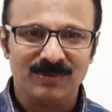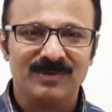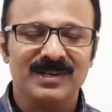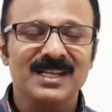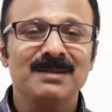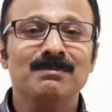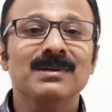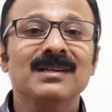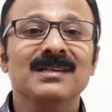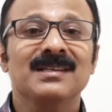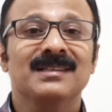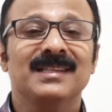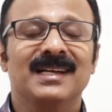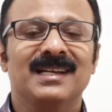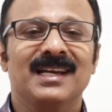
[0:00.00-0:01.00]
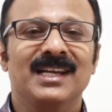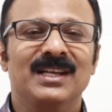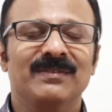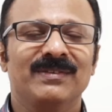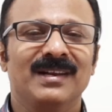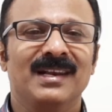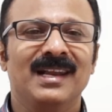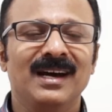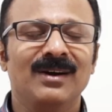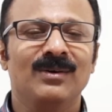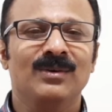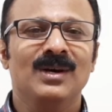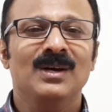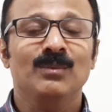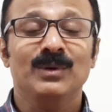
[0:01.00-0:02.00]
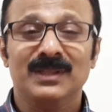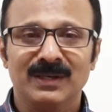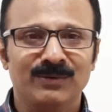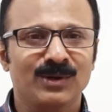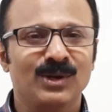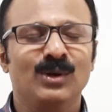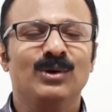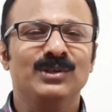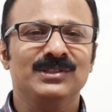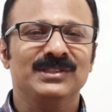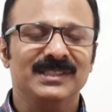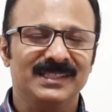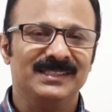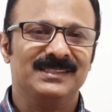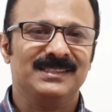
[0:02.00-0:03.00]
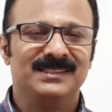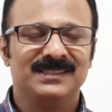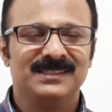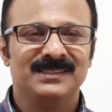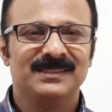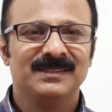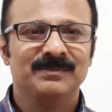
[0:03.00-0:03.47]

rebuild that kind of a love with our Lord Jesus.